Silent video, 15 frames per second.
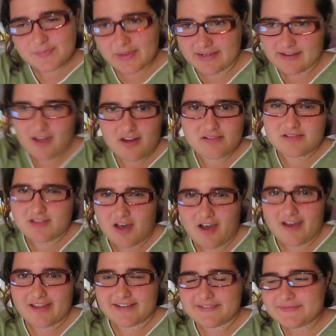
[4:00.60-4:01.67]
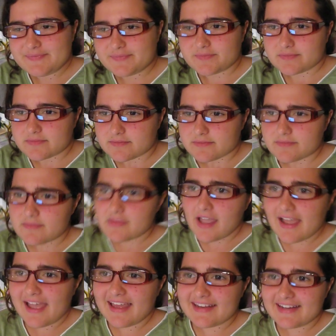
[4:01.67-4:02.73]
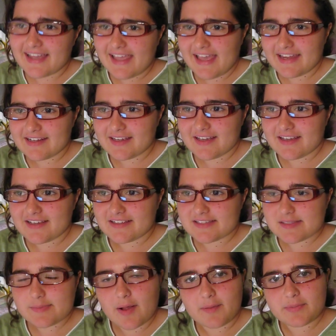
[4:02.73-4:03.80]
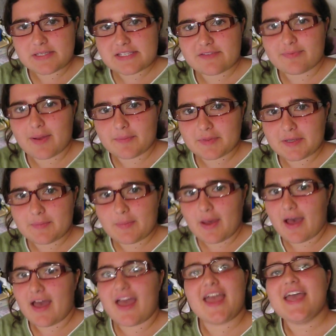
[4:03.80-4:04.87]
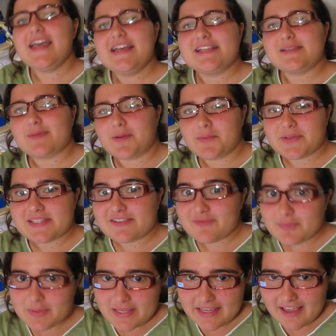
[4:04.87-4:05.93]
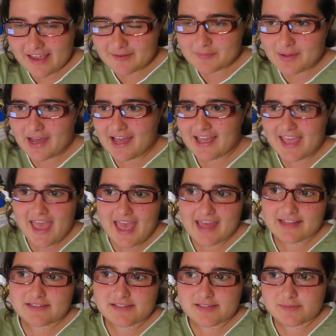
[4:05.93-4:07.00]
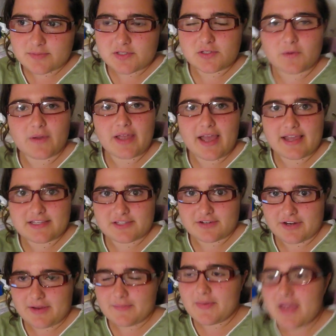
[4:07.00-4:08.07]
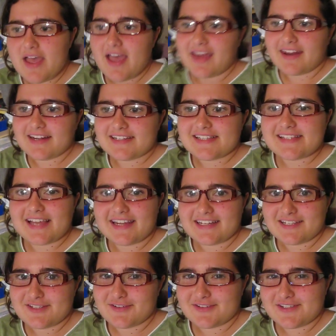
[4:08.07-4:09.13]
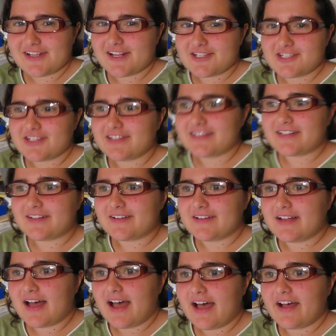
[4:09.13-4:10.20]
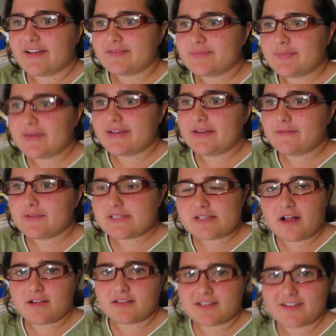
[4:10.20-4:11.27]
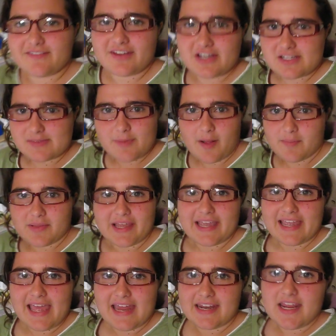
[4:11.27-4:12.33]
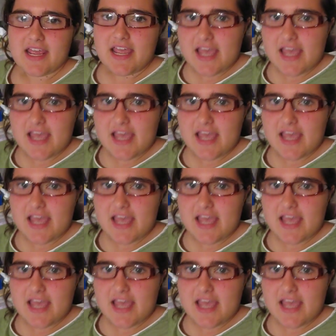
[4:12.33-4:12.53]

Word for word: but not a lot. And I had a small piece of pumpkin pie, small piece of pecan pie, and some soy ice cream. And I decided to indulge a little, um, but it was all on a very small plate, and